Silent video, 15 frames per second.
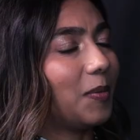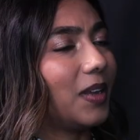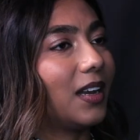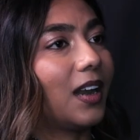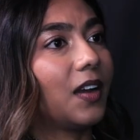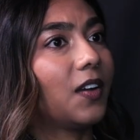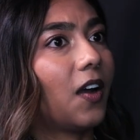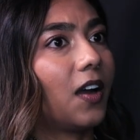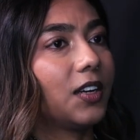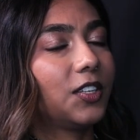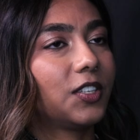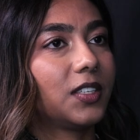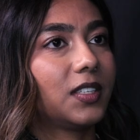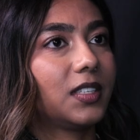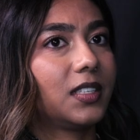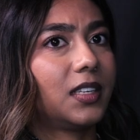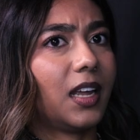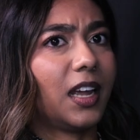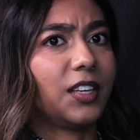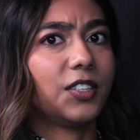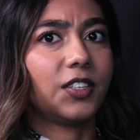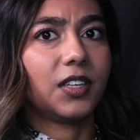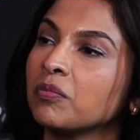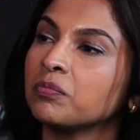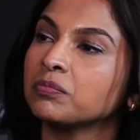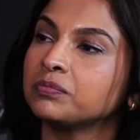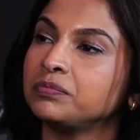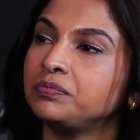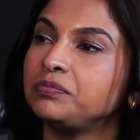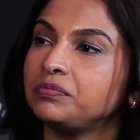I mean, not just
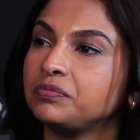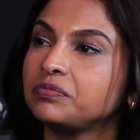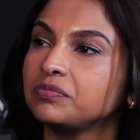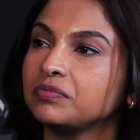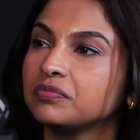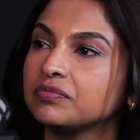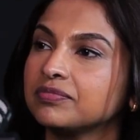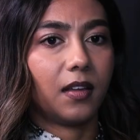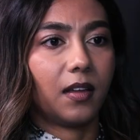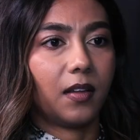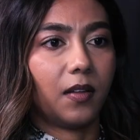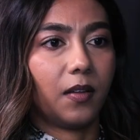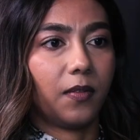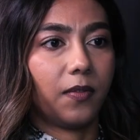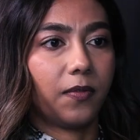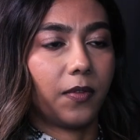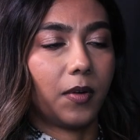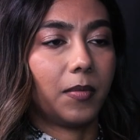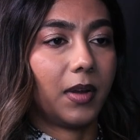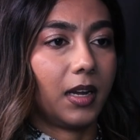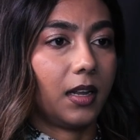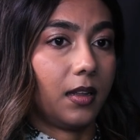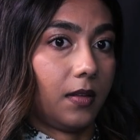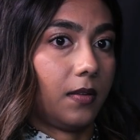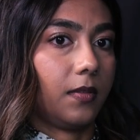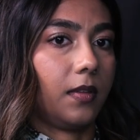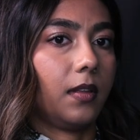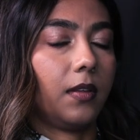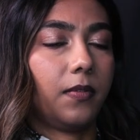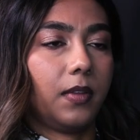education. I think for my...
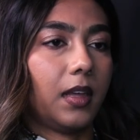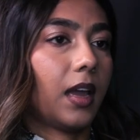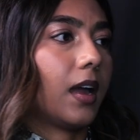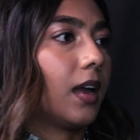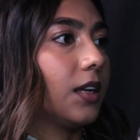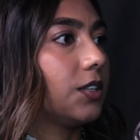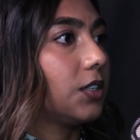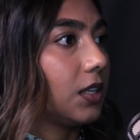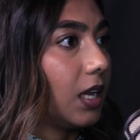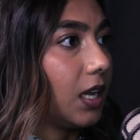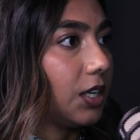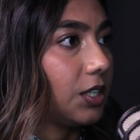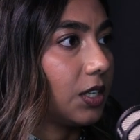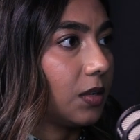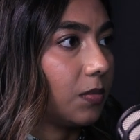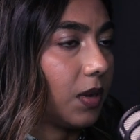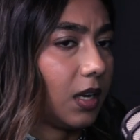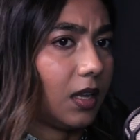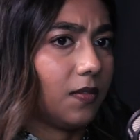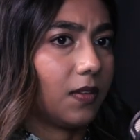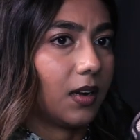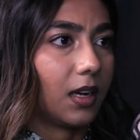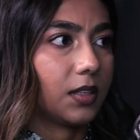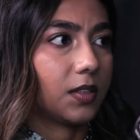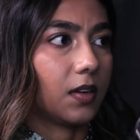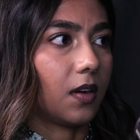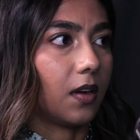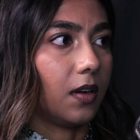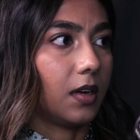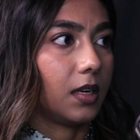education, but even as
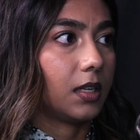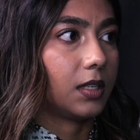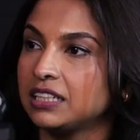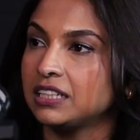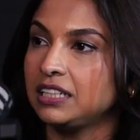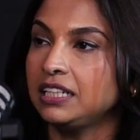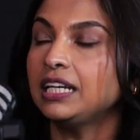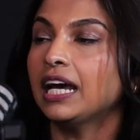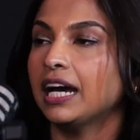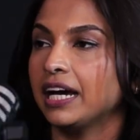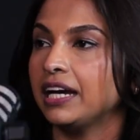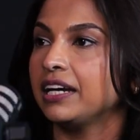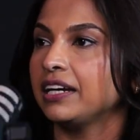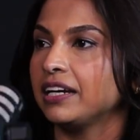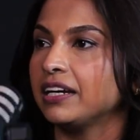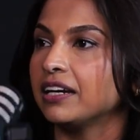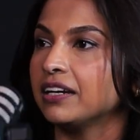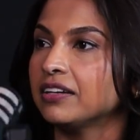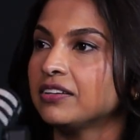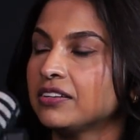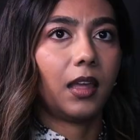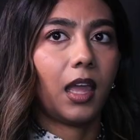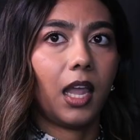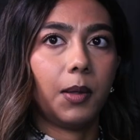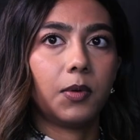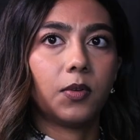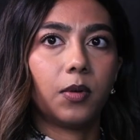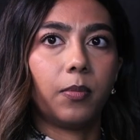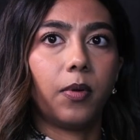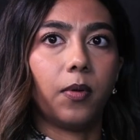an artist, I think I came
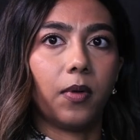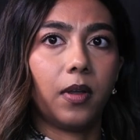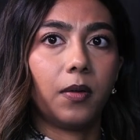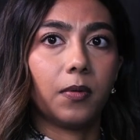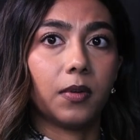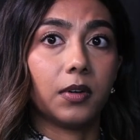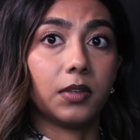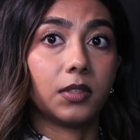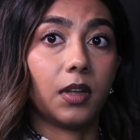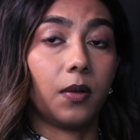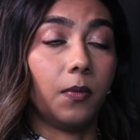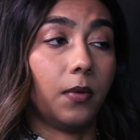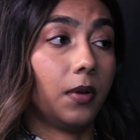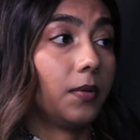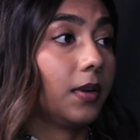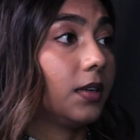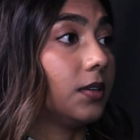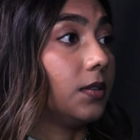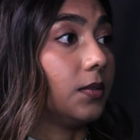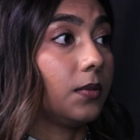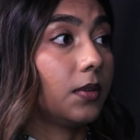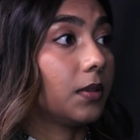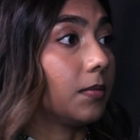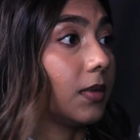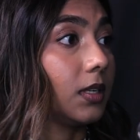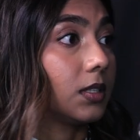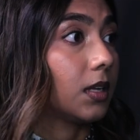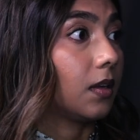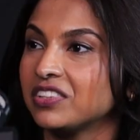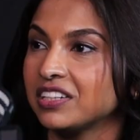to a point where I was like, what do I do with
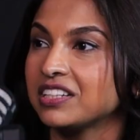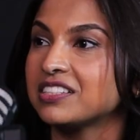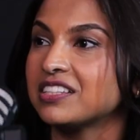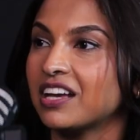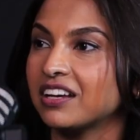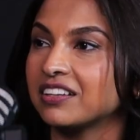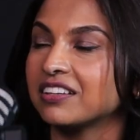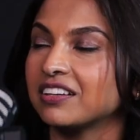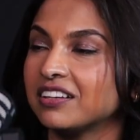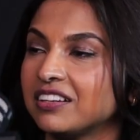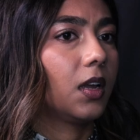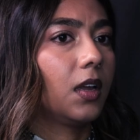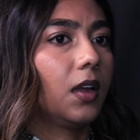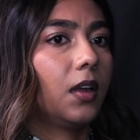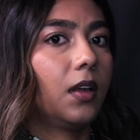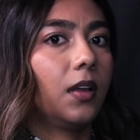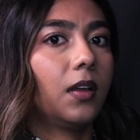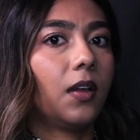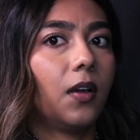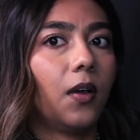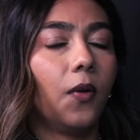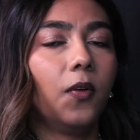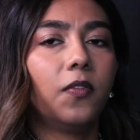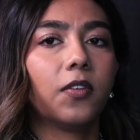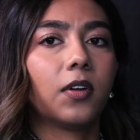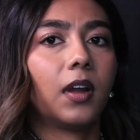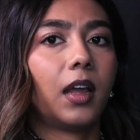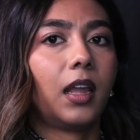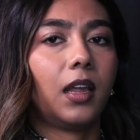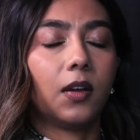myself now? Because
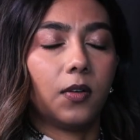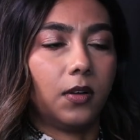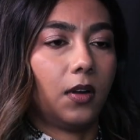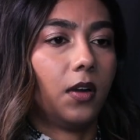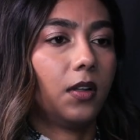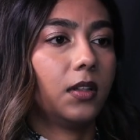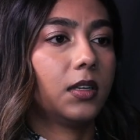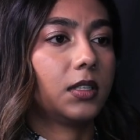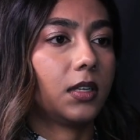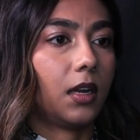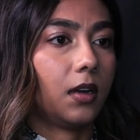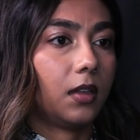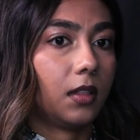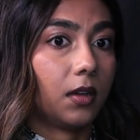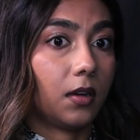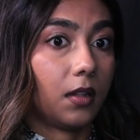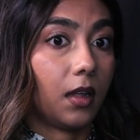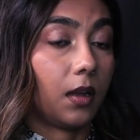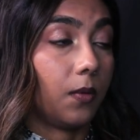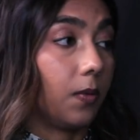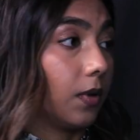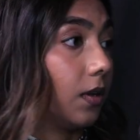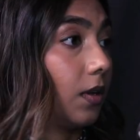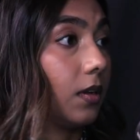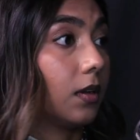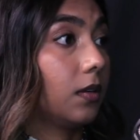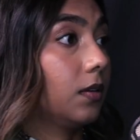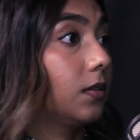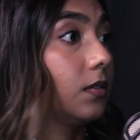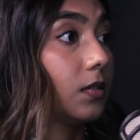overnight or all of a sudden they're like, we're going
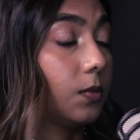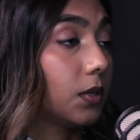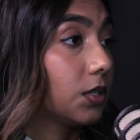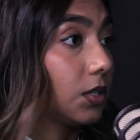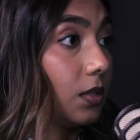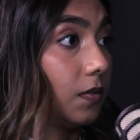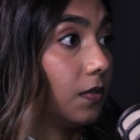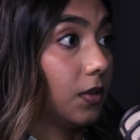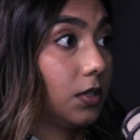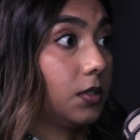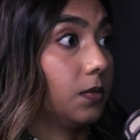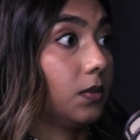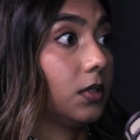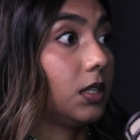to switch to virtual